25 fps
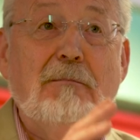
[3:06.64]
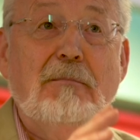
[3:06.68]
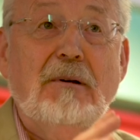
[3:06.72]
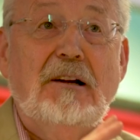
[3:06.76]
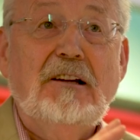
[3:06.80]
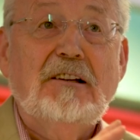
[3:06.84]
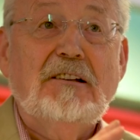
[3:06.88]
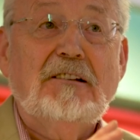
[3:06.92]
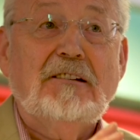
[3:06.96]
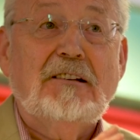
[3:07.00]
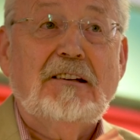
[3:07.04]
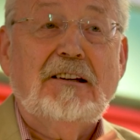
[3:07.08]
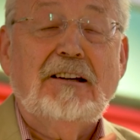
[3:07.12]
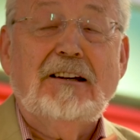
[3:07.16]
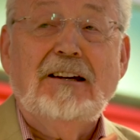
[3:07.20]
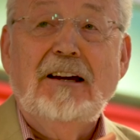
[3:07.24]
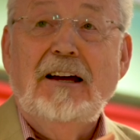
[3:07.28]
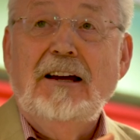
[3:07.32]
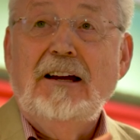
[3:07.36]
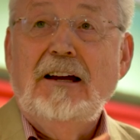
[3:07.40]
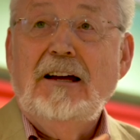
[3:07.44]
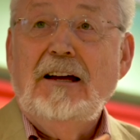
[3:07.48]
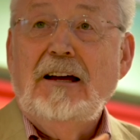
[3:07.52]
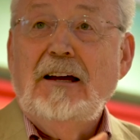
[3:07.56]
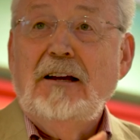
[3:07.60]

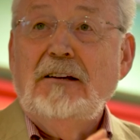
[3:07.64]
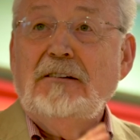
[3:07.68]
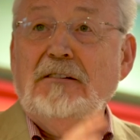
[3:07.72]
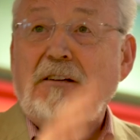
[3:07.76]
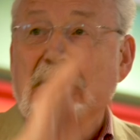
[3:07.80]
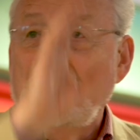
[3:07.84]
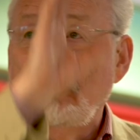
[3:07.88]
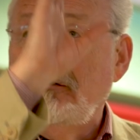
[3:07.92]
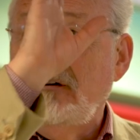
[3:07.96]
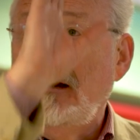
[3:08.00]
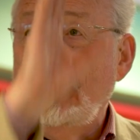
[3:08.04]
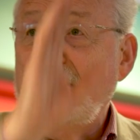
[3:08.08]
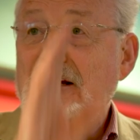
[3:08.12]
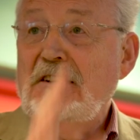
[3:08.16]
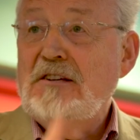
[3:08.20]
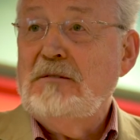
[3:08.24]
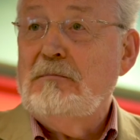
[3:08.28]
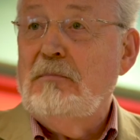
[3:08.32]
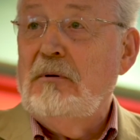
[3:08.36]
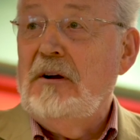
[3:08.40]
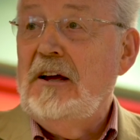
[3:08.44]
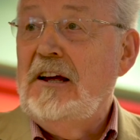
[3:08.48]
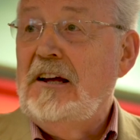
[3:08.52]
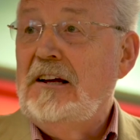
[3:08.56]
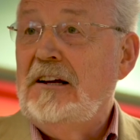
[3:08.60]
ability to divide his
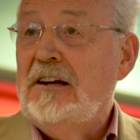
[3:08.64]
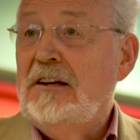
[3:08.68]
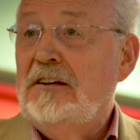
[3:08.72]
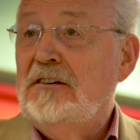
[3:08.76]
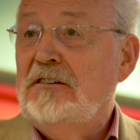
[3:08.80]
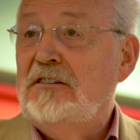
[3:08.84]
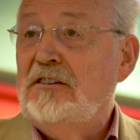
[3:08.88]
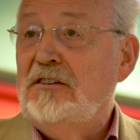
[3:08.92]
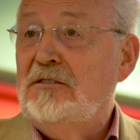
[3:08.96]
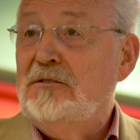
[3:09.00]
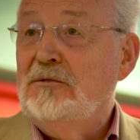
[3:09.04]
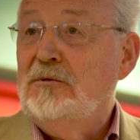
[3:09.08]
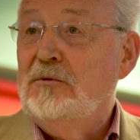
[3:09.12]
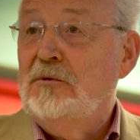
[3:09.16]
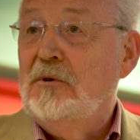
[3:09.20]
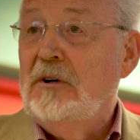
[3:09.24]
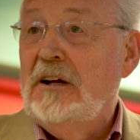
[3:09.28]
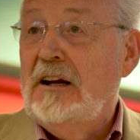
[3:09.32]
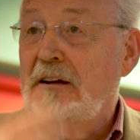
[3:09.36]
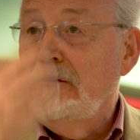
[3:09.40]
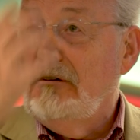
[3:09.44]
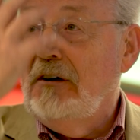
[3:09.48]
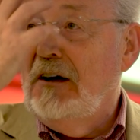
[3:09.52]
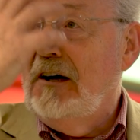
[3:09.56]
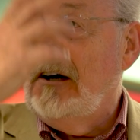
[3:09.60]
brain in two,
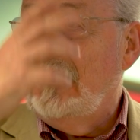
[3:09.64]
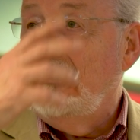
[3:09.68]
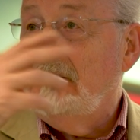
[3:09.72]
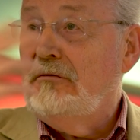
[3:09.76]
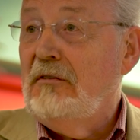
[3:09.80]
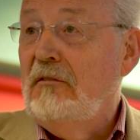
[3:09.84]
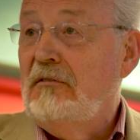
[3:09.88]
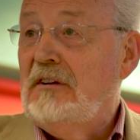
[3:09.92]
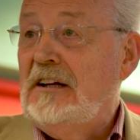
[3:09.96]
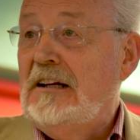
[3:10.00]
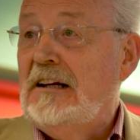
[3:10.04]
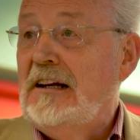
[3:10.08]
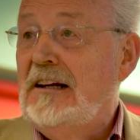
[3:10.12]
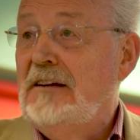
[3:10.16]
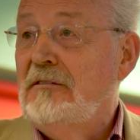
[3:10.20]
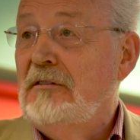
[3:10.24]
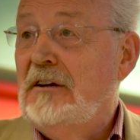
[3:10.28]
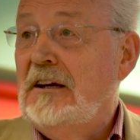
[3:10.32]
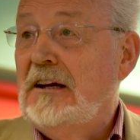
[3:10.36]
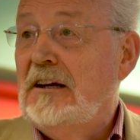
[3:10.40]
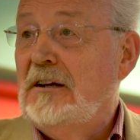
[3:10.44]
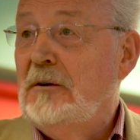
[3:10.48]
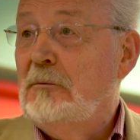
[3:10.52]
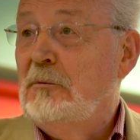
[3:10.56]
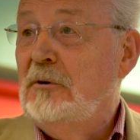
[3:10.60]
and have half of it
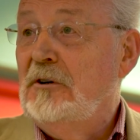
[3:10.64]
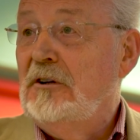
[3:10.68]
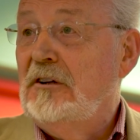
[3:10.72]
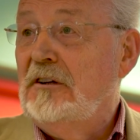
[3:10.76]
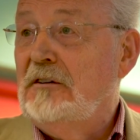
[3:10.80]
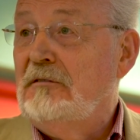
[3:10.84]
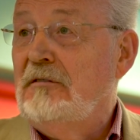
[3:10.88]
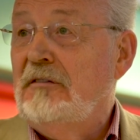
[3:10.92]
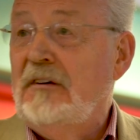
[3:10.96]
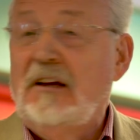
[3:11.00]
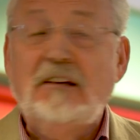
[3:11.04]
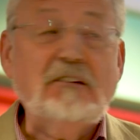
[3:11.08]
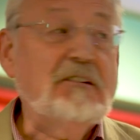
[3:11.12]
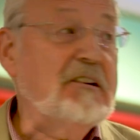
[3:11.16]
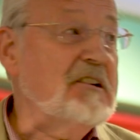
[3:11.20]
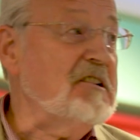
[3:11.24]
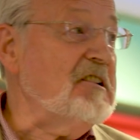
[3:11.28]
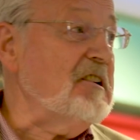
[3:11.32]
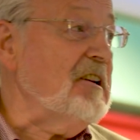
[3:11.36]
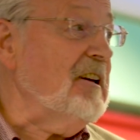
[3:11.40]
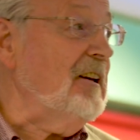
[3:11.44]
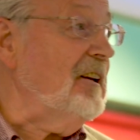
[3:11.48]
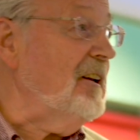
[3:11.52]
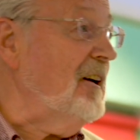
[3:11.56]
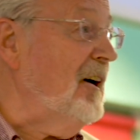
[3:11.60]
living in a world of
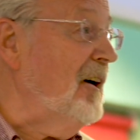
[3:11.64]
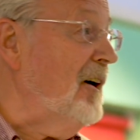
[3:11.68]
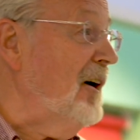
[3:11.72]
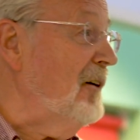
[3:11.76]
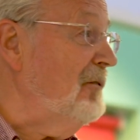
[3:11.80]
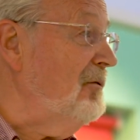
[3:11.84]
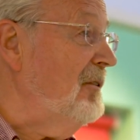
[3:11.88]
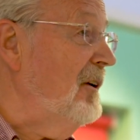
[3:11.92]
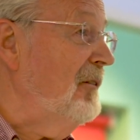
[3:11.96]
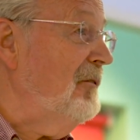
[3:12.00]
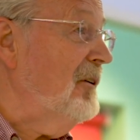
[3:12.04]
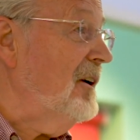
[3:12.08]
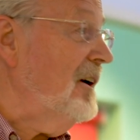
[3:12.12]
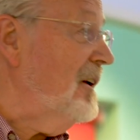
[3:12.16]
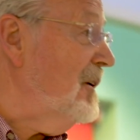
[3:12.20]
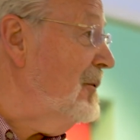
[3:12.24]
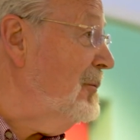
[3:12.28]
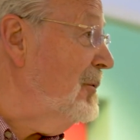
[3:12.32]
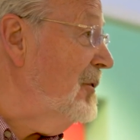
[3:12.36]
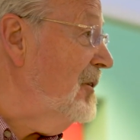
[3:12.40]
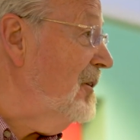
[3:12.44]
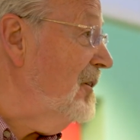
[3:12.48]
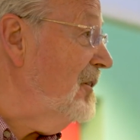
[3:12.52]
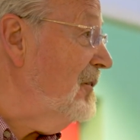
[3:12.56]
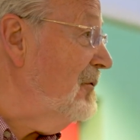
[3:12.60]
fantasy and half living in
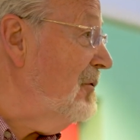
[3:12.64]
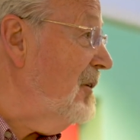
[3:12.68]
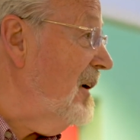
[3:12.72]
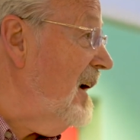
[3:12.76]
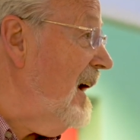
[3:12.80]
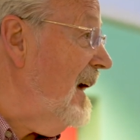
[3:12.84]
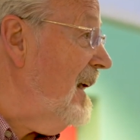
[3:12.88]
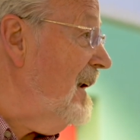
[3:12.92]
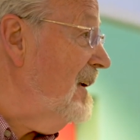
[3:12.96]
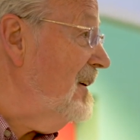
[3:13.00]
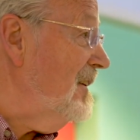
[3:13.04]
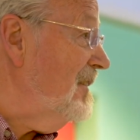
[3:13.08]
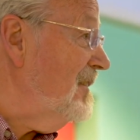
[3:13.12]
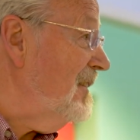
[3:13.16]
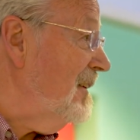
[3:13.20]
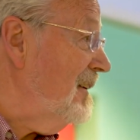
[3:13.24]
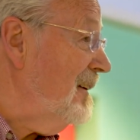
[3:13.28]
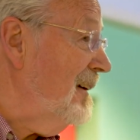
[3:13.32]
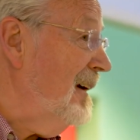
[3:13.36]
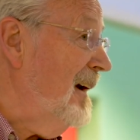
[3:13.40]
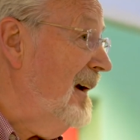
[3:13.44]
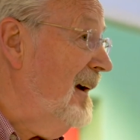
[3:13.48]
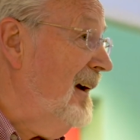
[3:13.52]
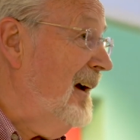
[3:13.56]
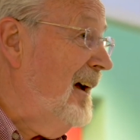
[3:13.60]
a world of
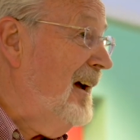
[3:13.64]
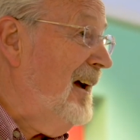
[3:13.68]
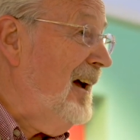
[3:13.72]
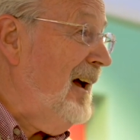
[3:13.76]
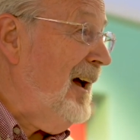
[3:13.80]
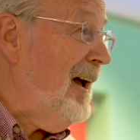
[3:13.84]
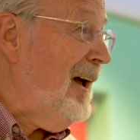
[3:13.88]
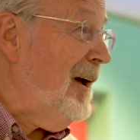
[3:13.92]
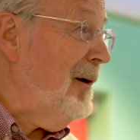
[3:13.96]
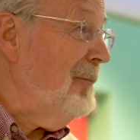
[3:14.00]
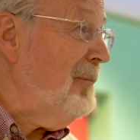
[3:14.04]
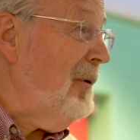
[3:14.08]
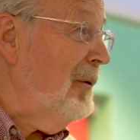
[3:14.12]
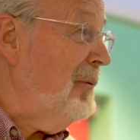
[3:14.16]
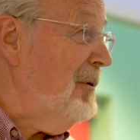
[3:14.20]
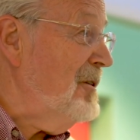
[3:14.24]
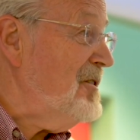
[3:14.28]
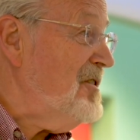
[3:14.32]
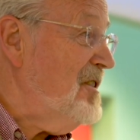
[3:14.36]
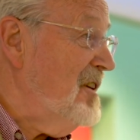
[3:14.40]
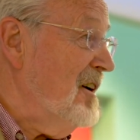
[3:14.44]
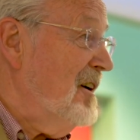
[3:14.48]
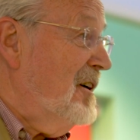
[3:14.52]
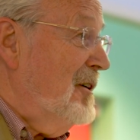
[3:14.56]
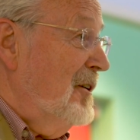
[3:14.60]
reality, by
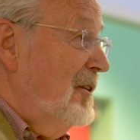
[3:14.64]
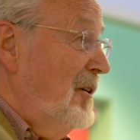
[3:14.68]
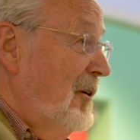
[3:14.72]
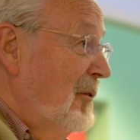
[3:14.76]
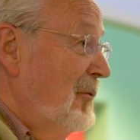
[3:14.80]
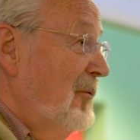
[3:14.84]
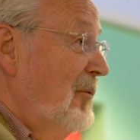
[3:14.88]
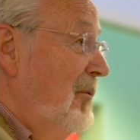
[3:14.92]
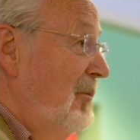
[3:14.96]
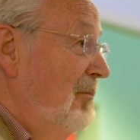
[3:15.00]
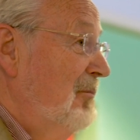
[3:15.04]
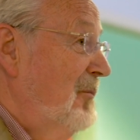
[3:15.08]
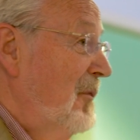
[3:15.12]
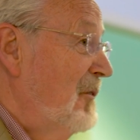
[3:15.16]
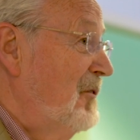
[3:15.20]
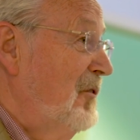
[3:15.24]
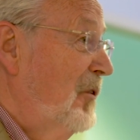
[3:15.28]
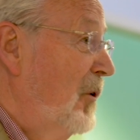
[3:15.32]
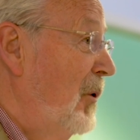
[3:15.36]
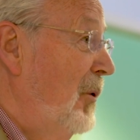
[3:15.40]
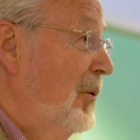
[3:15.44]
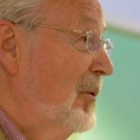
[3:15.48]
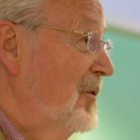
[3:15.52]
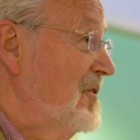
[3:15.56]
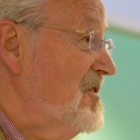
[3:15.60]
which he could
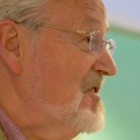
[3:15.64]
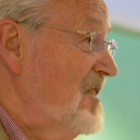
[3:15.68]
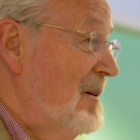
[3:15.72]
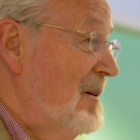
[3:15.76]
forge